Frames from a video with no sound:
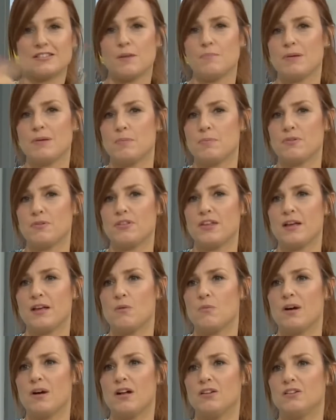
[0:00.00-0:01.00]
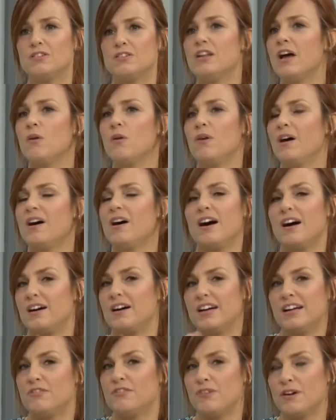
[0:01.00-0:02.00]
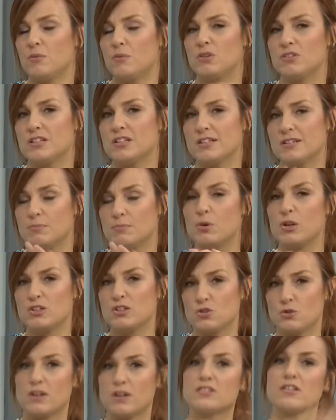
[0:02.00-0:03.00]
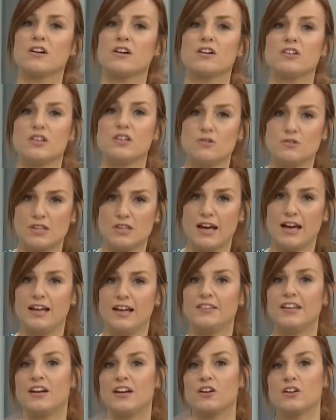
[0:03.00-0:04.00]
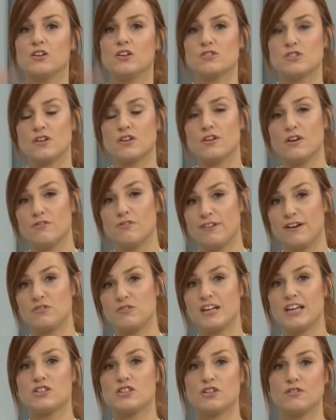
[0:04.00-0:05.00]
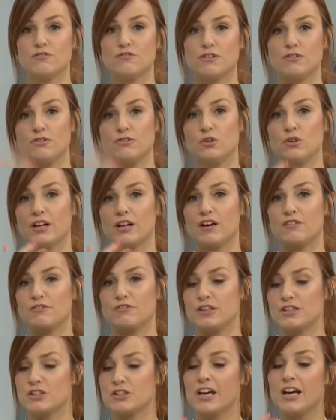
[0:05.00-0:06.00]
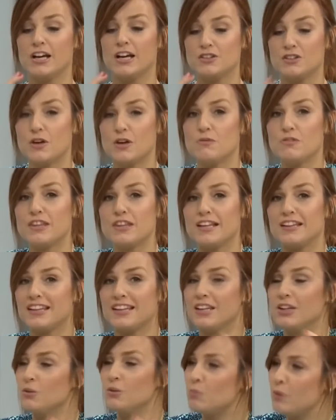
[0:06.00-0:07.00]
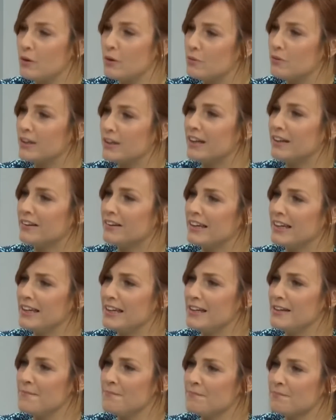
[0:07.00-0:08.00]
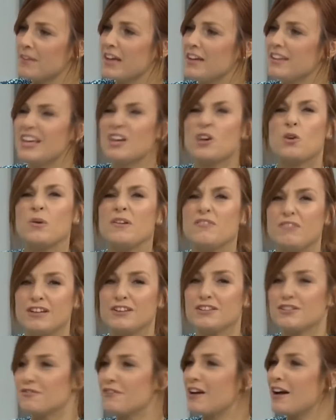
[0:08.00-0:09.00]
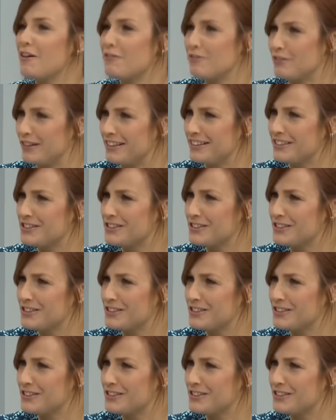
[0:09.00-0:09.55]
Some people think, well, no, if I wanted a moisturiser, I'll use that, and then I'll use a foundation for full coverage. Don't think that you won't get the equivalent of coverage.